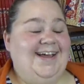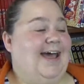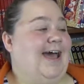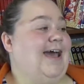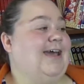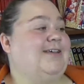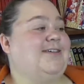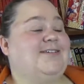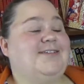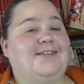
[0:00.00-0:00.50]

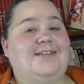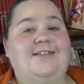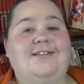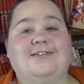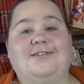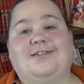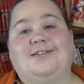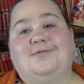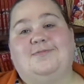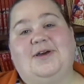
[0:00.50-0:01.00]
Actually,
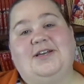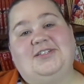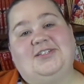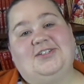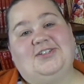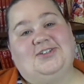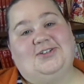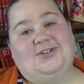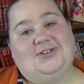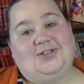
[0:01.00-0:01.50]
this is my
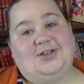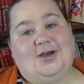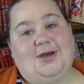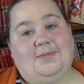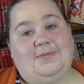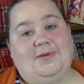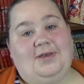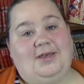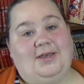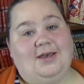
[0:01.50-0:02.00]
sister's
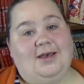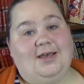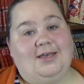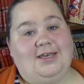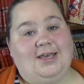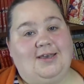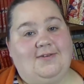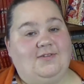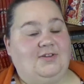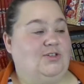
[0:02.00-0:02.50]
copy. I
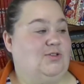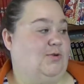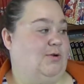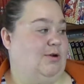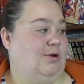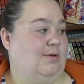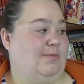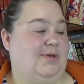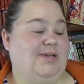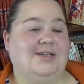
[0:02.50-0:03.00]
gave it to
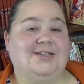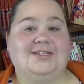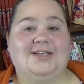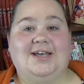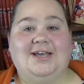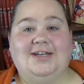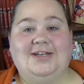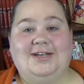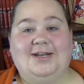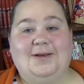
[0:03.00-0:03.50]
her because
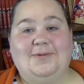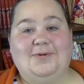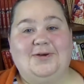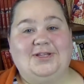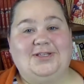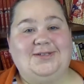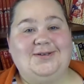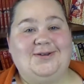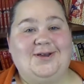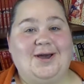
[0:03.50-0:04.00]
I ended up
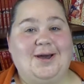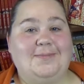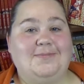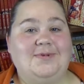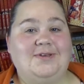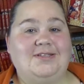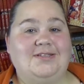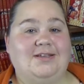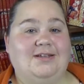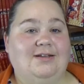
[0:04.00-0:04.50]
with 2
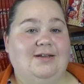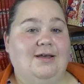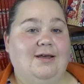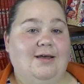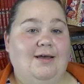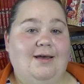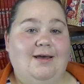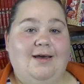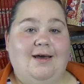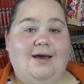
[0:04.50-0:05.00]
copies and
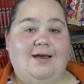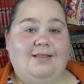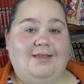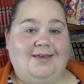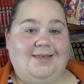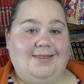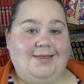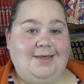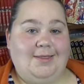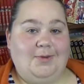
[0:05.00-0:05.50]
I
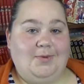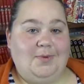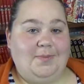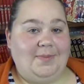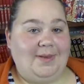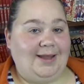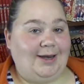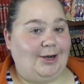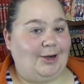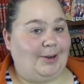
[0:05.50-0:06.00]
like the other one
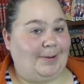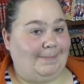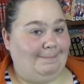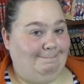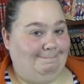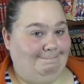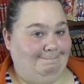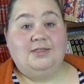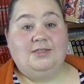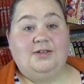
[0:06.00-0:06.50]
better.
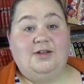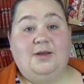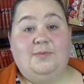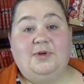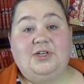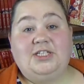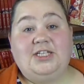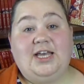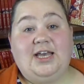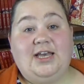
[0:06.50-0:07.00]
So
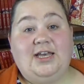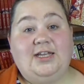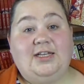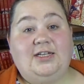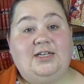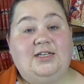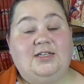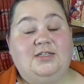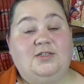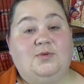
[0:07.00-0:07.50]
number
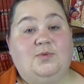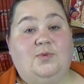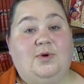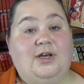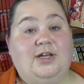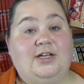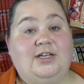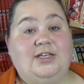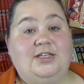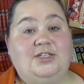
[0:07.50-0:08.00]
10 is,
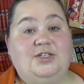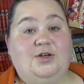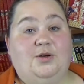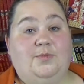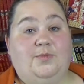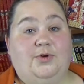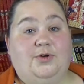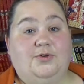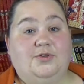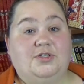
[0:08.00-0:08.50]
what is
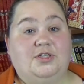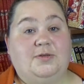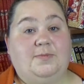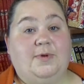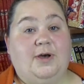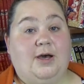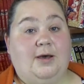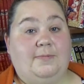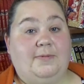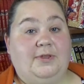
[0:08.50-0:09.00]
your most
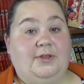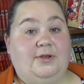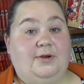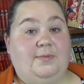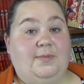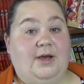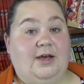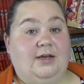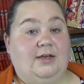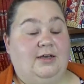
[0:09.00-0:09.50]

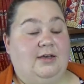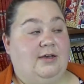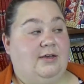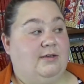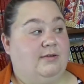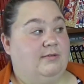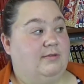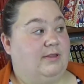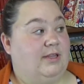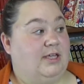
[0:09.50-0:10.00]
popular
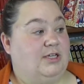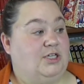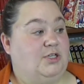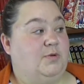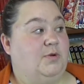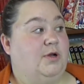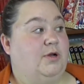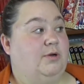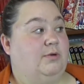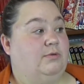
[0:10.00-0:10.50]
manga that
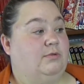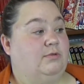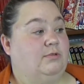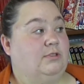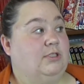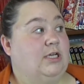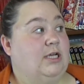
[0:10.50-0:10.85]
you own?